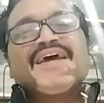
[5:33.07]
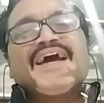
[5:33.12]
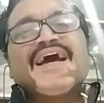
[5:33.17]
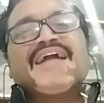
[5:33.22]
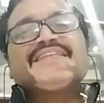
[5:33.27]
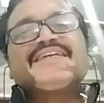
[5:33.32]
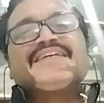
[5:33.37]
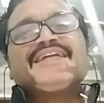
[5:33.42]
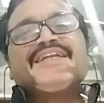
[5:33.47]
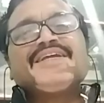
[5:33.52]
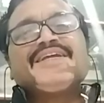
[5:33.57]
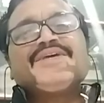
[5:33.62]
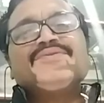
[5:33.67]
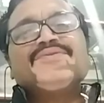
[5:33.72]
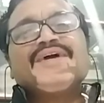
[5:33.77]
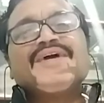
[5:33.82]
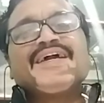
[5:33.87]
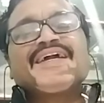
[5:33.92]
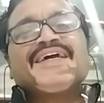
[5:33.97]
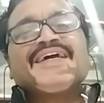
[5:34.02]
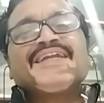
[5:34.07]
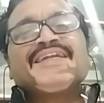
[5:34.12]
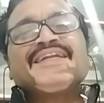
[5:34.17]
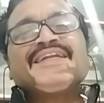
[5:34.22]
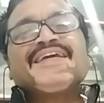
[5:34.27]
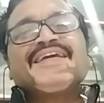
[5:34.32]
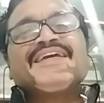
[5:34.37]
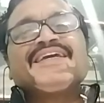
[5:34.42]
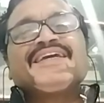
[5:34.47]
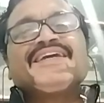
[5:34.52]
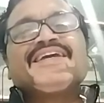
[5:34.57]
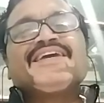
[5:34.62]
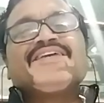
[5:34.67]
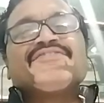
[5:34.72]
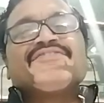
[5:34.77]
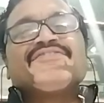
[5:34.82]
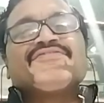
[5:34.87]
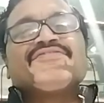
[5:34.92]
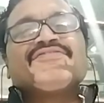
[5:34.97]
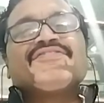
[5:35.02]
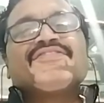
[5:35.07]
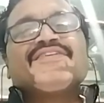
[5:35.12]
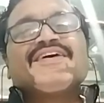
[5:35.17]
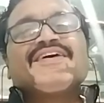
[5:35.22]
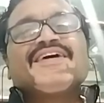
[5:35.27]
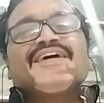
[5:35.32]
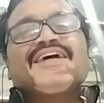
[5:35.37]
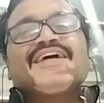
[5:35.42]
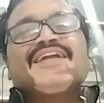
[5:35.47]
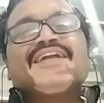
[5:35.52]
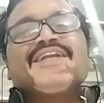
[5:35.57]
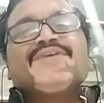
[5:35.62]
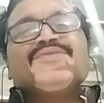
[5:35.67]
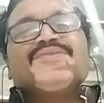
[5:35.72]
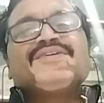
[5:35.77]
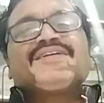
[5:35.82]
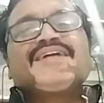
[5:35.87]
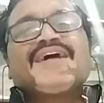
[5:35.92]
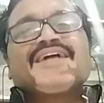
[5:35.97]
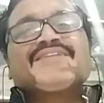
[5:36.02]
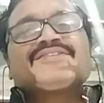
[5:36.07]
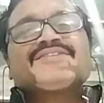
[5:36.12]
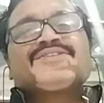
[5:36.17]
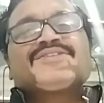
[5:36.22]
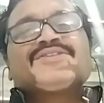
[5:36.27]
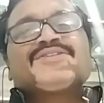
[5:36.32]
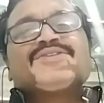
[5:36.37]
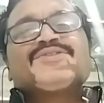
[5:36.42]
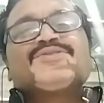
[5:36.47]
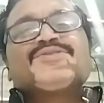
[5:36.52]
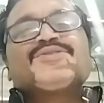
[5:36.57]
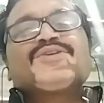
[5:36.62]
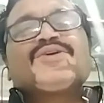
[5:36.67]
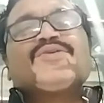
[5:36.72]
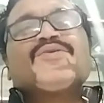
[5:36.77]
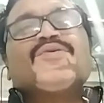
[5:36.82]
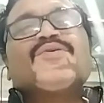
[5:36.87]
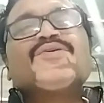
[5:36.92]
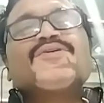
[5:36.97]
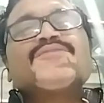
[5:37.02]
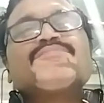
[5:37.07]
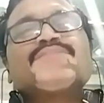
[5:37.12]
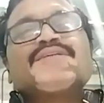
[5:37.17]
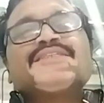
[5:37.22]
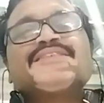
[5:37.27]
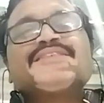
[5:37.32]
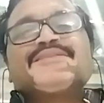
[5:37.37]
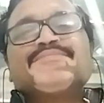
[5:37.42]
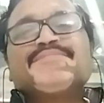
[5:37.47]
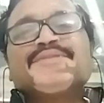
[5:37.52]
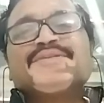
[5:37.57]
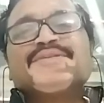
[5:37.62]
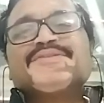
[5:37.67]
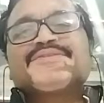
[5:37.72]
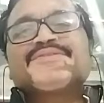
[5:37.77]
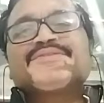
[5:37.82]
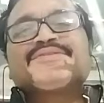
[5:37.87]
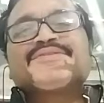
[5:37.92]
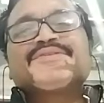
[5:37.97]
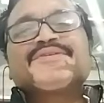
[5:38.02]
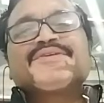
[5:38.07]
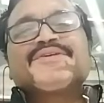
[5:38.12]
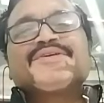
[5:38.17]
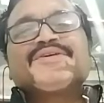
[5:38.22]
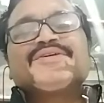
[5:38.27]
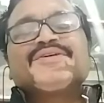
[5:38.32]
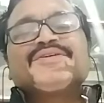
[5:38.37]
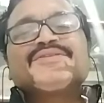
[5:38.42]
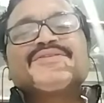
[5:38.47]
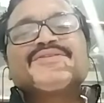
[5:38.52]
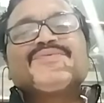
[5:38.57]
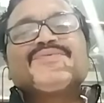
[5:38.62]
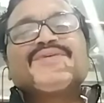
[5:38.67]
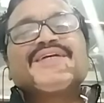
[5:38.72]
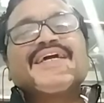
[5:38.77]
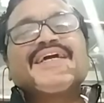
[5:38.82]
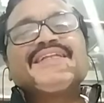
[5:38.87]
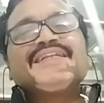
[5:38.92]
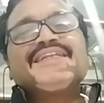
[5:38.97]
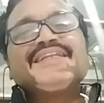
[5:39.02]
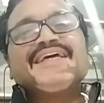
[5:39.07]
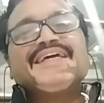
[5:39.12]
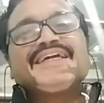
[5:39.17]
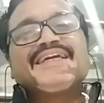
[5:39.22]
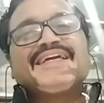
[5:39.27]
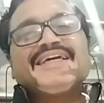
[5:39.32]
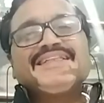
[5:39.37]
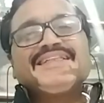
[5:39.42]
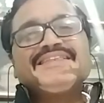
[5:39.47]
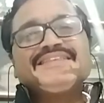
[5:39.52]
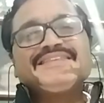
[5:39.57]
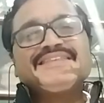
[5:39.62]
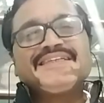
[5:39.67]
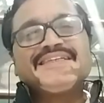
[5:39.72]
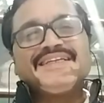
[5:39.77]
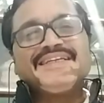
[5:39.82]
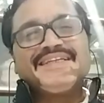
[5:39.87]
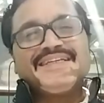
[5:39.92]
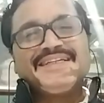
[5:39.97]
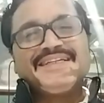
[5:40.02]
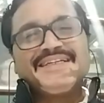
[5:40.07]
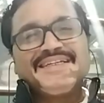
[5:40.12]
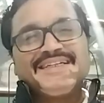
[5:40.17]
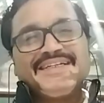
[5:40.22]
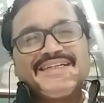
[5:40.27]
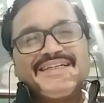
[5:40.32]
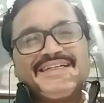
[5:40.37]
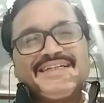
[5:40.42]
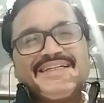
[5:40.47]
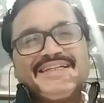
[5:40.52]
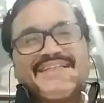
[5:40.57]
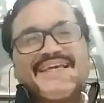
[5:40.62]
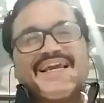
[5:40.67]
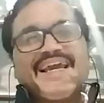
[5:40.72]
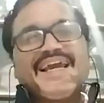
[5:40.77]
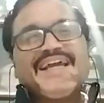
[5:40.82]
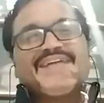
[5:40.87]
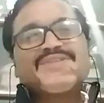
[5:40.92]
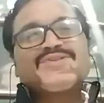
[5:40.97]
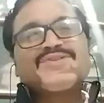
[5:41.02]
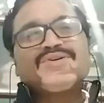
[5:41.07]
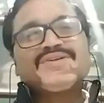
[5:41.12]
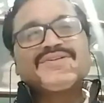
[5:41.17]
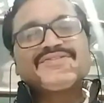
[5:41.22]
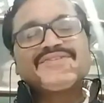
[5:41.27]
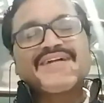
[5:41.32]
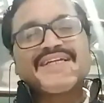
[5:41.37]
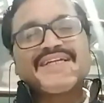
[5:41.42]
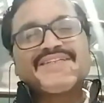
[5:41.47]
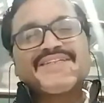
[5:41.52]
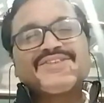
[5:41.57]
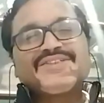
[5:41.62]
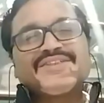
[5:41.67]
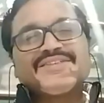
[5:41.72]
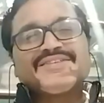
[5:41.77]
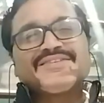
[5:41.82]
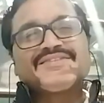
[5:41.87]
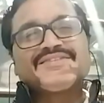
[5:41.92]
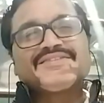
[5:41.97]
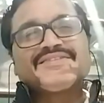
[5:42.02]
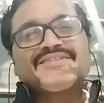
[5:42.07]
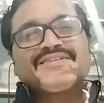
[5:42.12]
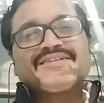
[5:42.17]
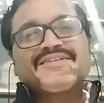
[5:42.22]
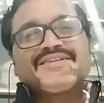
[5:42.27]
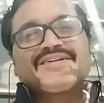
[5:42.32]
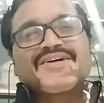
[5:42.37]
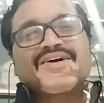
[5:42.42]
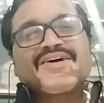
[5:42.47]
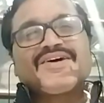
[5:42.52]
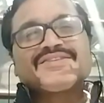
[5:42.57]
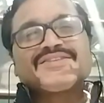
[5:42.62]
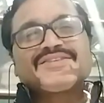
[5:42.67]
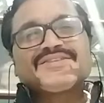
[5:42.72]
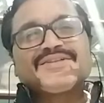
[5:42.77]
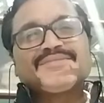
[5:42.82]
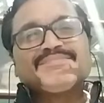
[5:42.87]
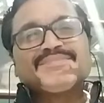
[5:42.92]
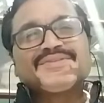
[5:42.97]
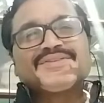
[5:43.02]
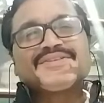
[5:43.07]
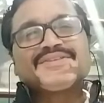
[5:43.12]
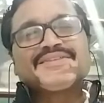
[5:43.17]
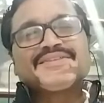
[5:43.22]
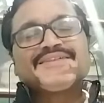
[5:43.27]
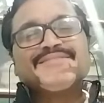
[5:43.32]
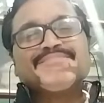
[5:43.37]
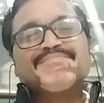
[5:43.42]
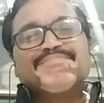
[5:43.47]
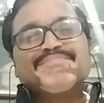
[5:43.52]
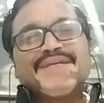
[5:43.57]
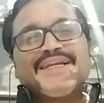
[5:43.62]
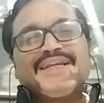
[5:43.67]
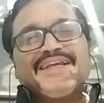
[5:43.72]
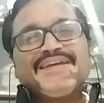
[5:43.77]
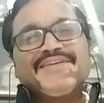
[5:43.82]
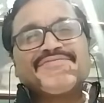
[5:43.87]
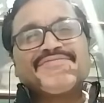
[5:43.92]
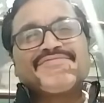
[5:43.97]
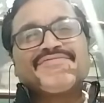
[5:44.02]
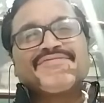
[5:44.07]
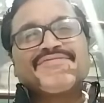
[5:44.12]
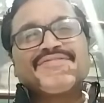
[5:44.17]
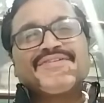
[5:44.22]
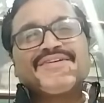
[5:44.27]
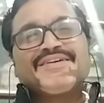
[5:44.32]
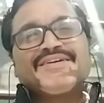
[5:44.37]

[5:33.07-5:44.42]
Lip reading: and the new again give a new touch to the old principles. So we can again see the age-old traditions, customs, belief